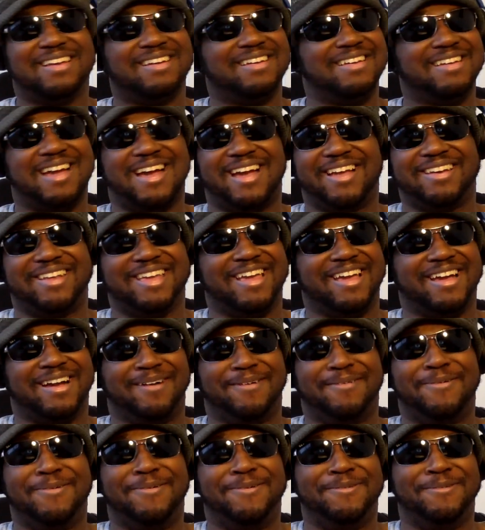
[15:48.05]
goddamn.
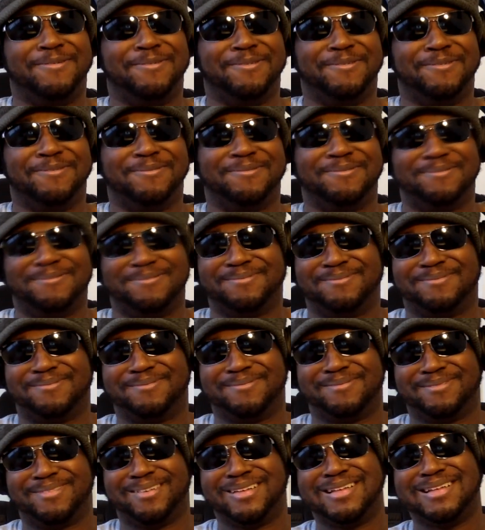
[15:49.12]

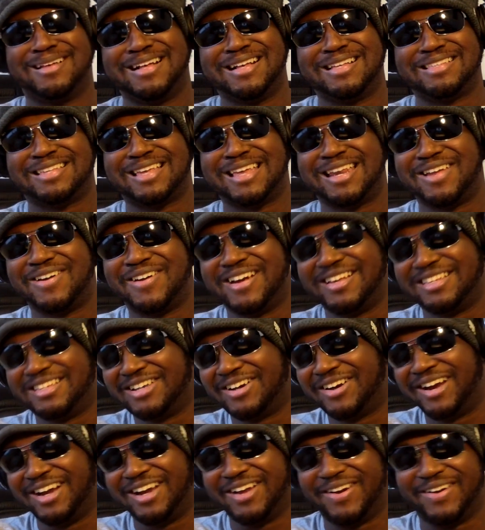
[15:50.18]
So anyways,
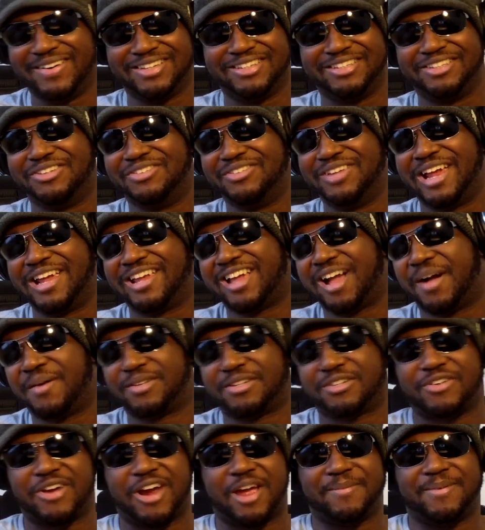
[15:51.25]
you already know what to do. Like, comment,
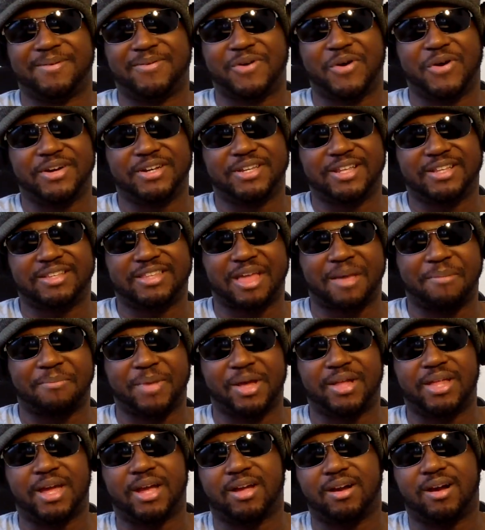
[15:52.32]
subscribe, and of course hit that
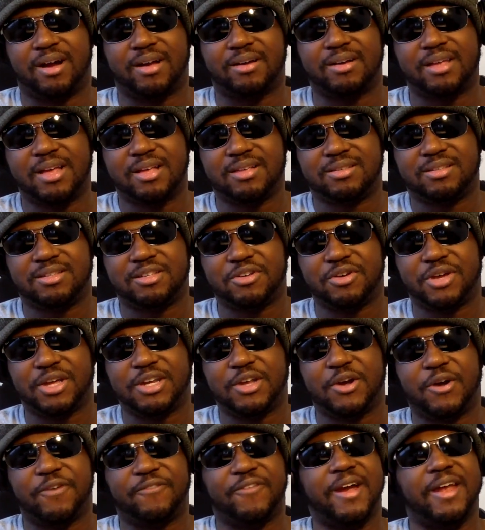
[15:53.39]
bell icon so you get
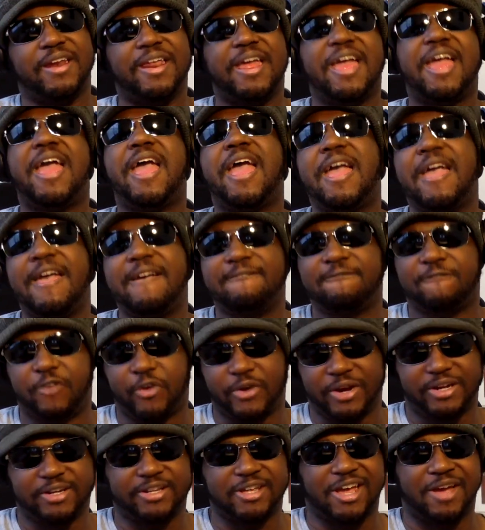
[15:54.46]
notified
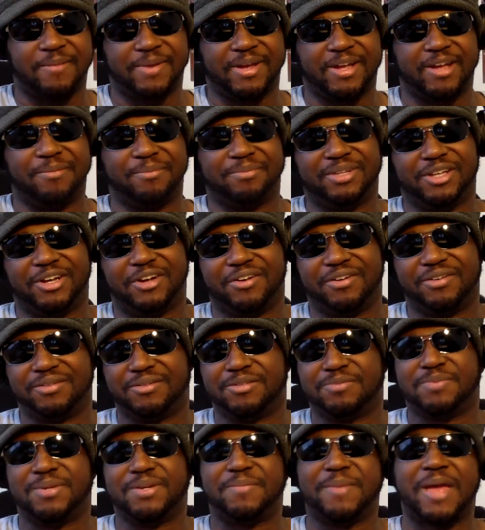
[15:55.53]
every time I upload.
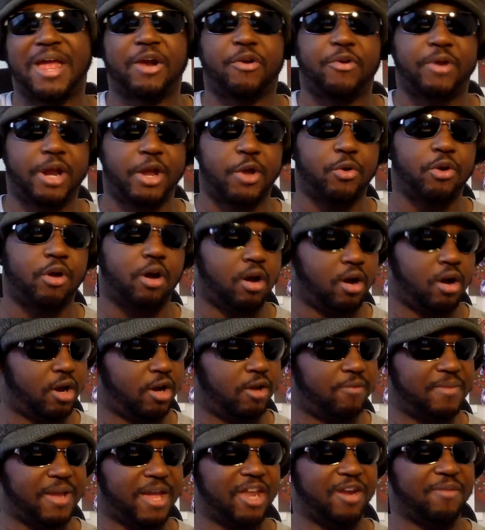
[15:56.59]
This has been Madcrownxox
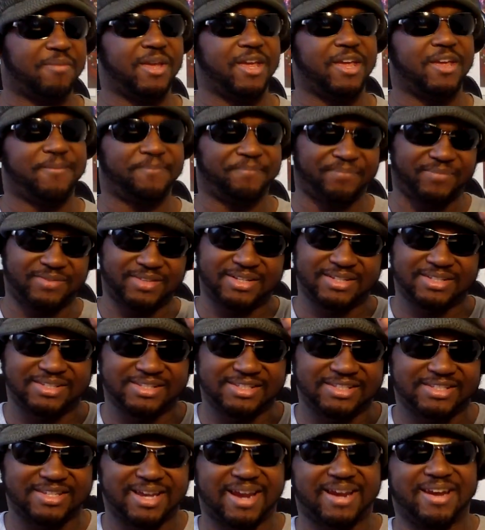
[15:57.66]
on Anime,
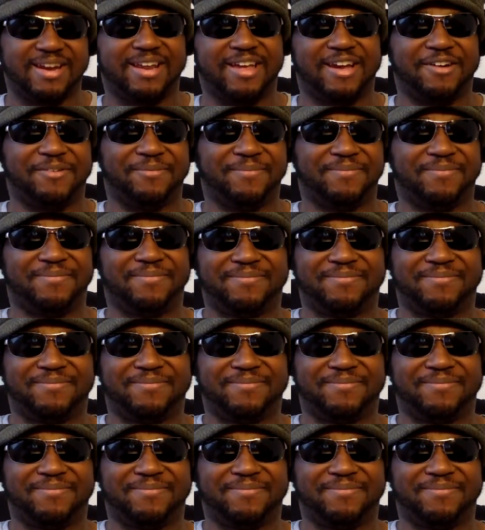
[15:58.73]
signing out.